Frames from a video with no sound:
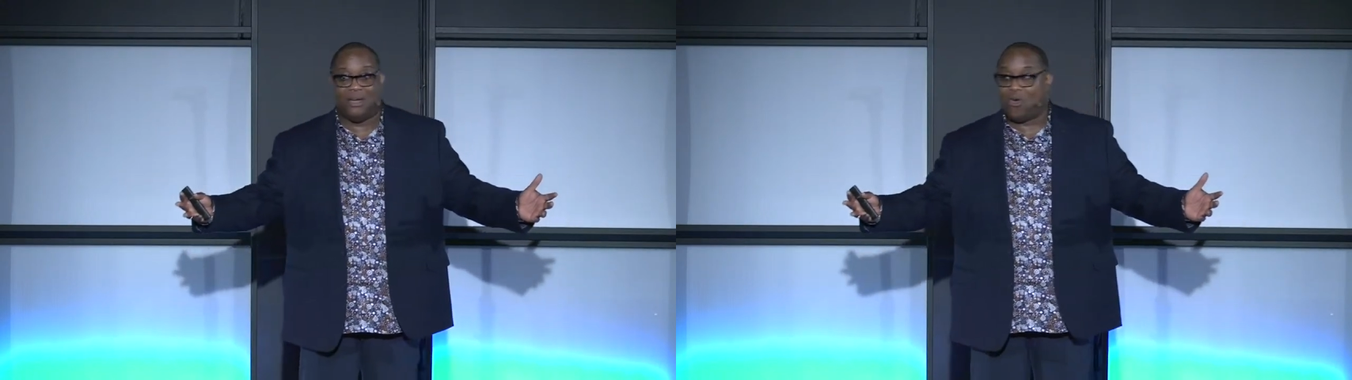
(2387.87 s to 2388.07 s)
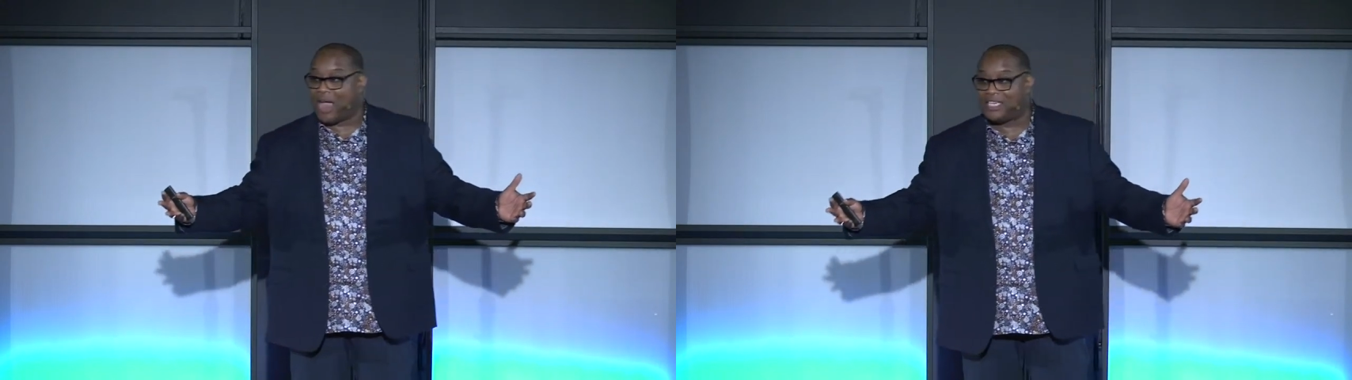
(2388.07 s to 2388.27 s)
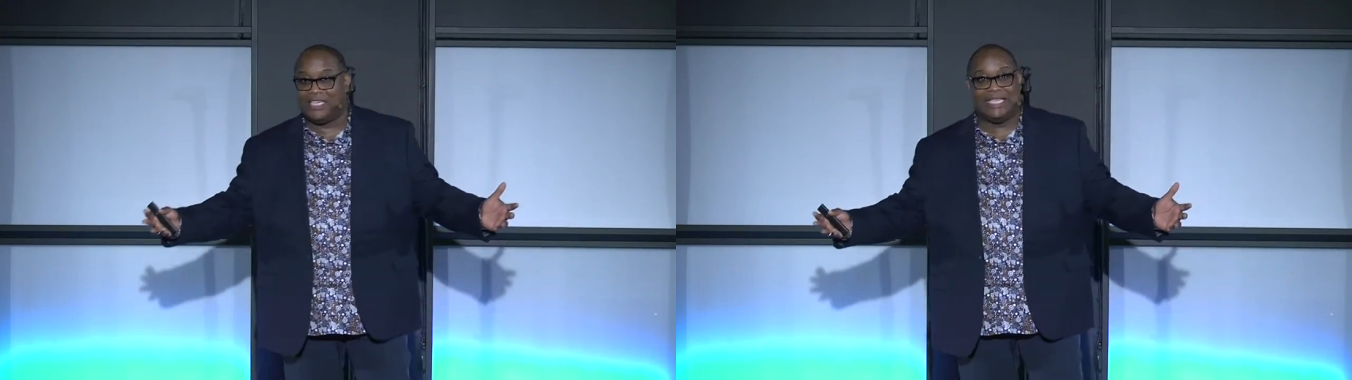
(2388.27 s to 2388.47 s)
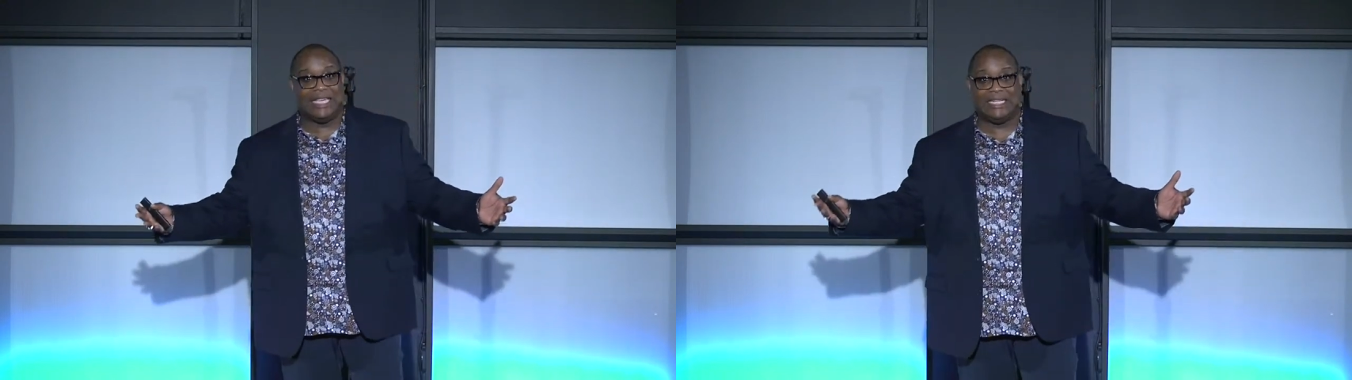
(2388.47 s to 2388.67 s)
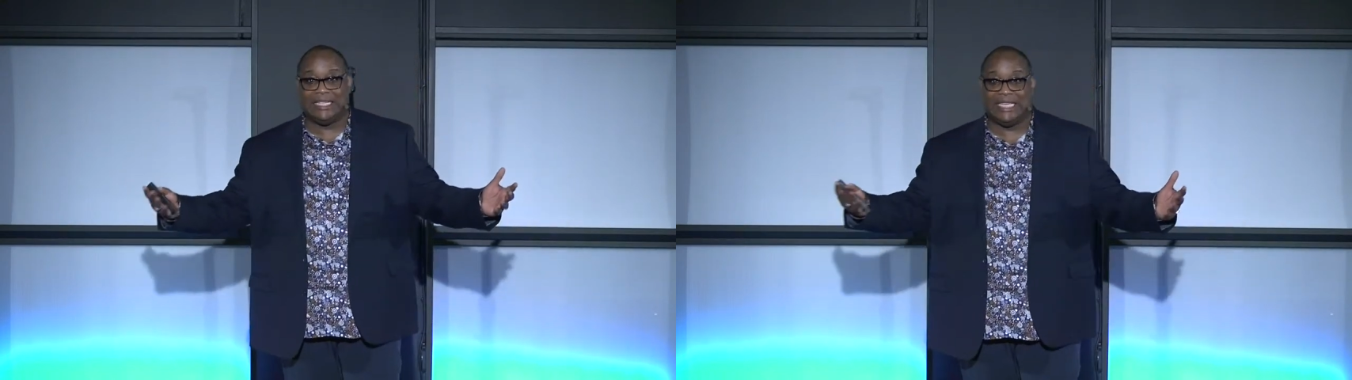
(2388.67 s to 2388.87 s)
Or I can
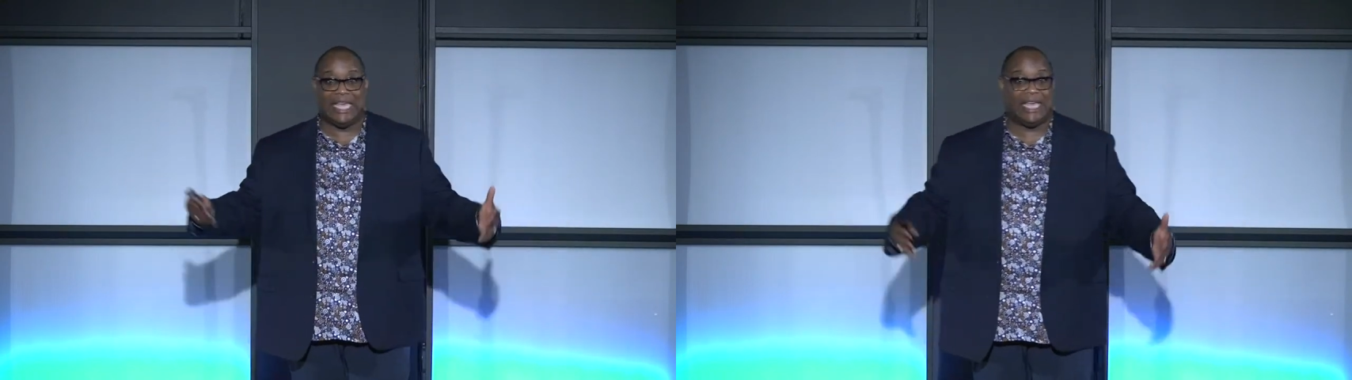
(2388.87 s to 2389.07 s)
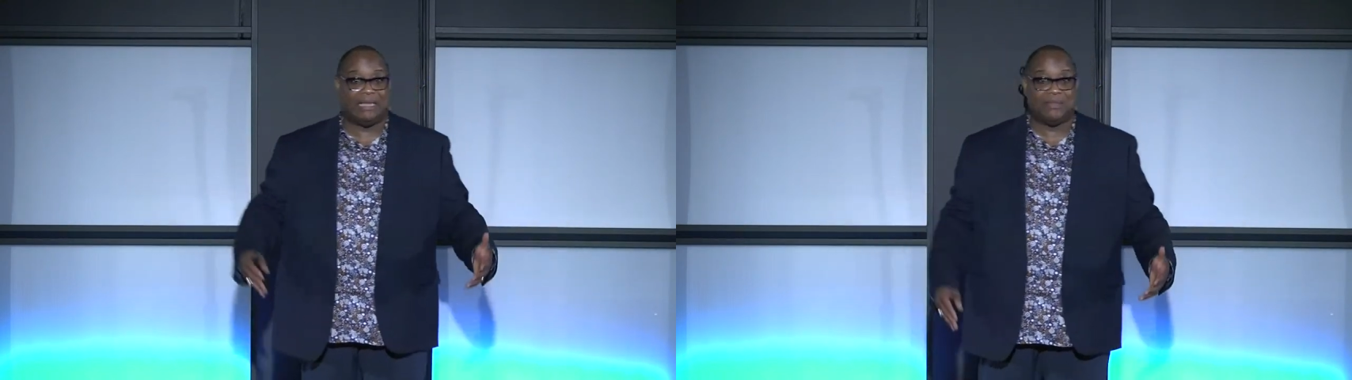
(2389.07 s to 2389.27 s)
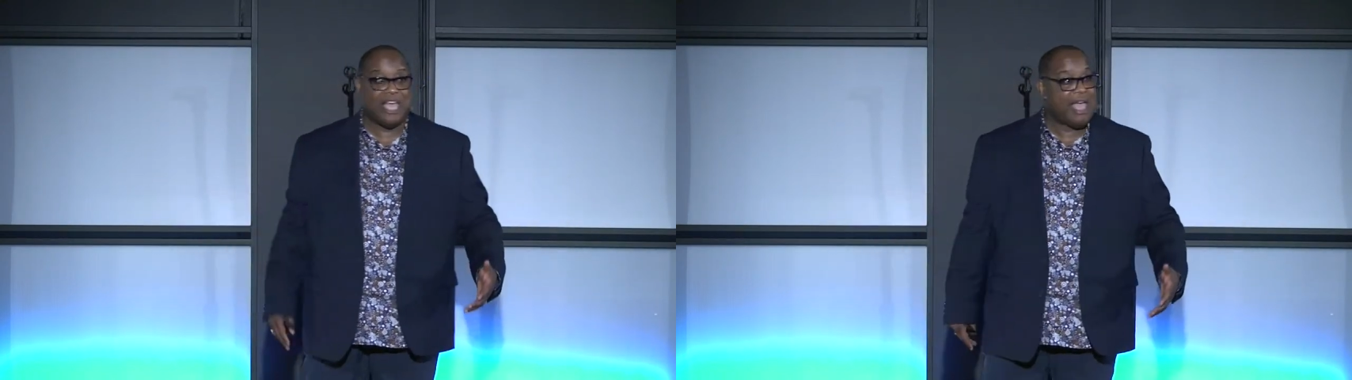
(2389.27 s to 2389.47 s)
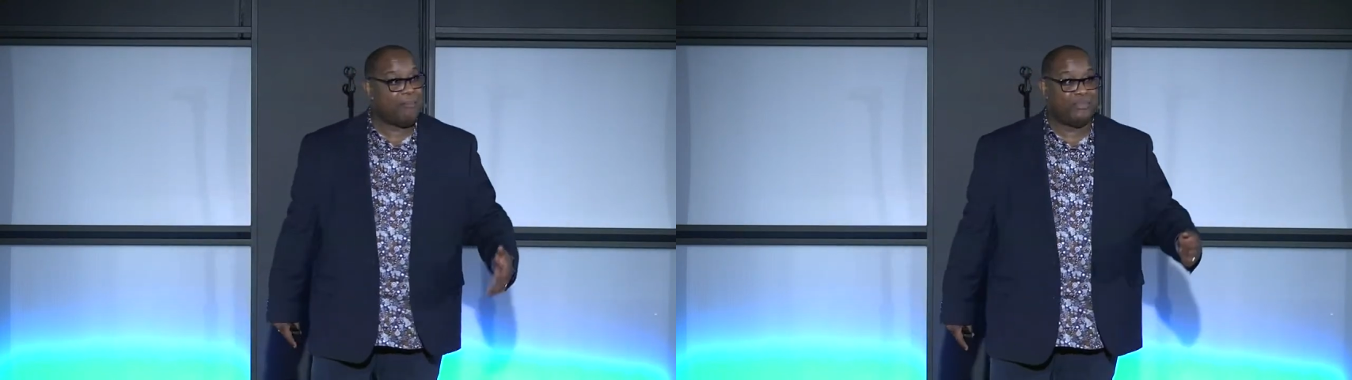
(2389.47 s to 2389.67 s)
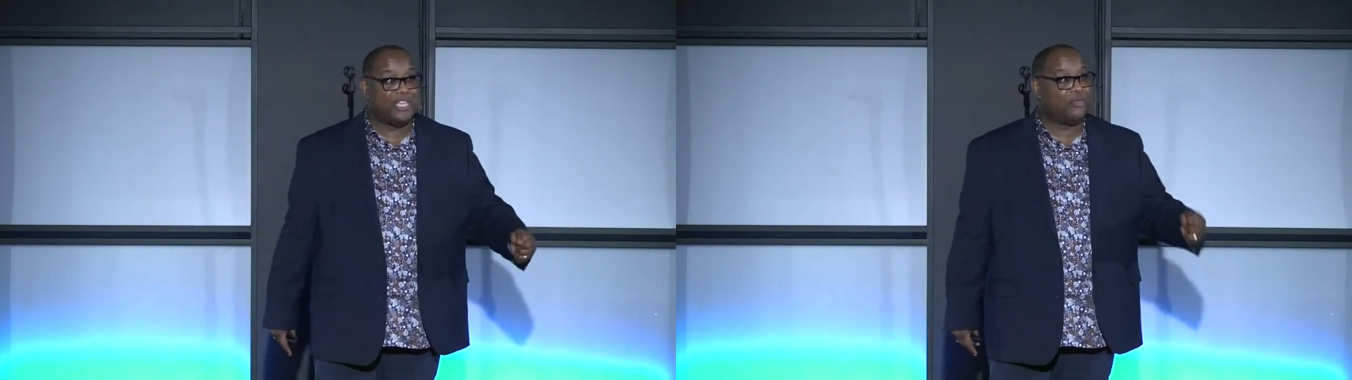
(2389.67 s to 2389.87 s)
get in the game
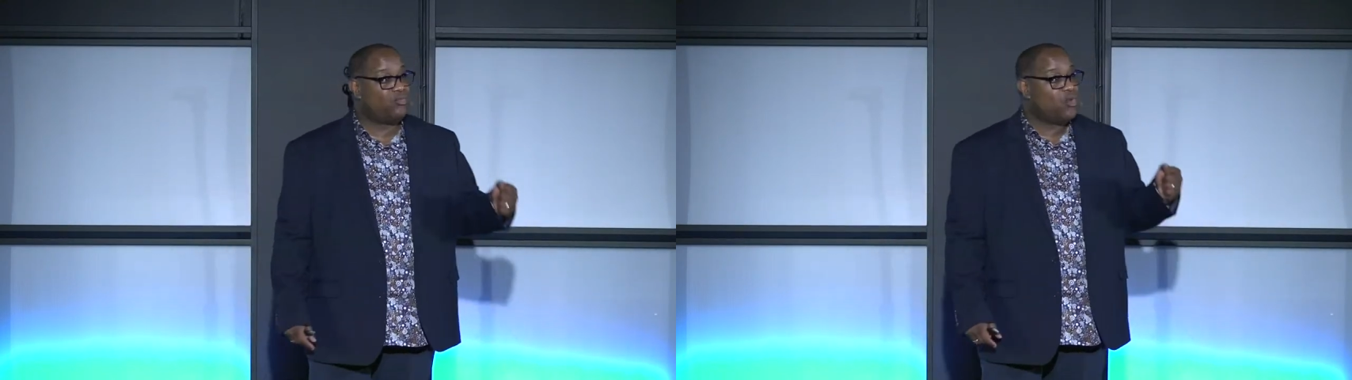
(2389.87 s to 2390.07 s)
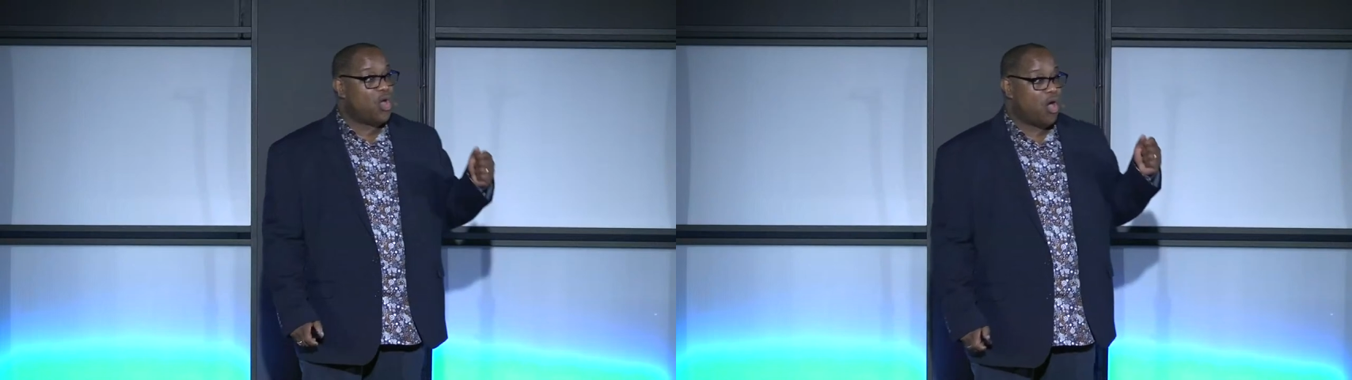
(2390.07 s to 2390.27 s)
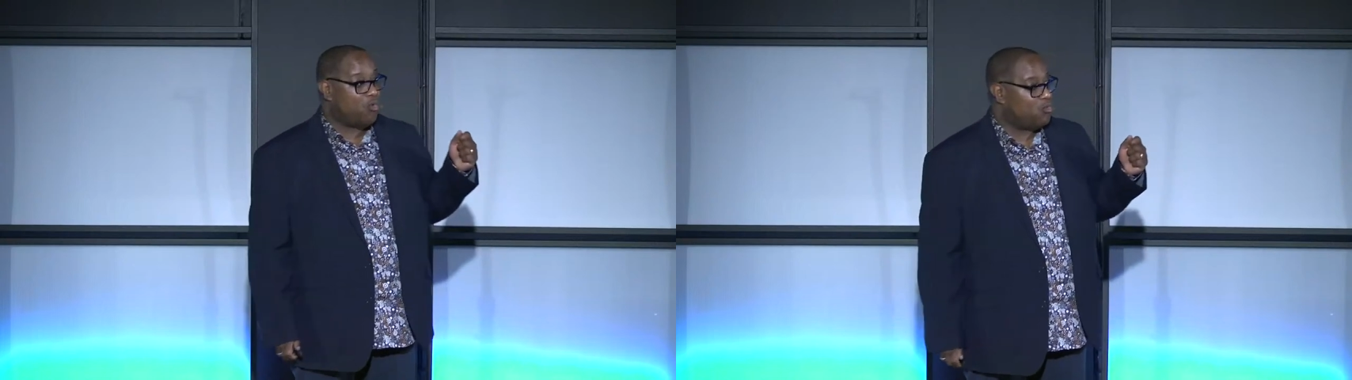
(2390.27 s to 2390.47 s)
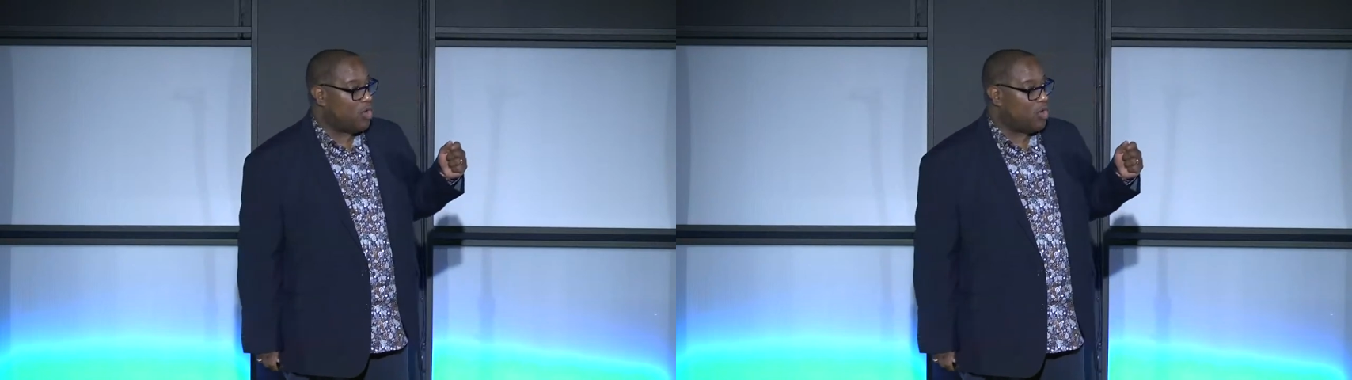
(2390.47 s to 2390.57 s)
and be a,